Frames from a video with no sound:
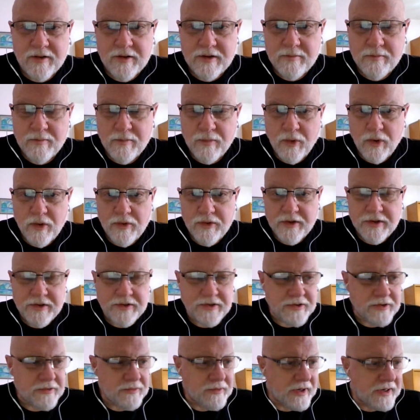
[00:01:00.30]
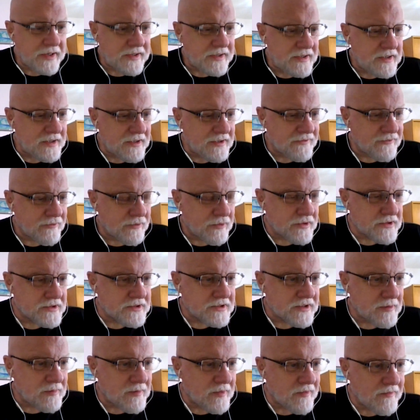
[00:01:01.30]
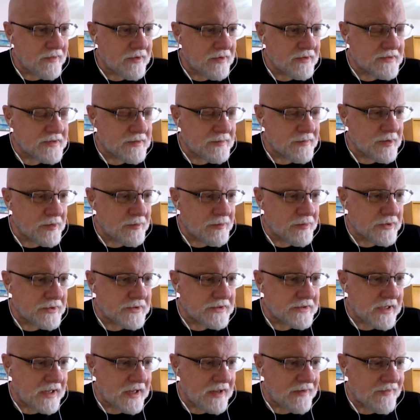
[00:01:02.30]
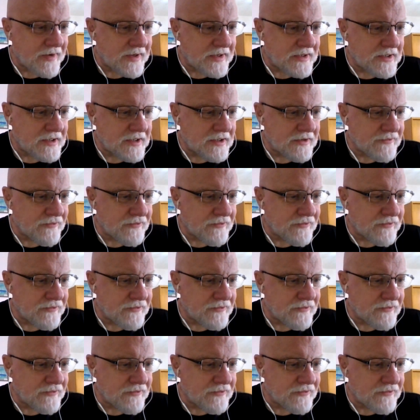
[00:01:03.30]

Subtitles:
more than two ideas for. Some of the books I have ideas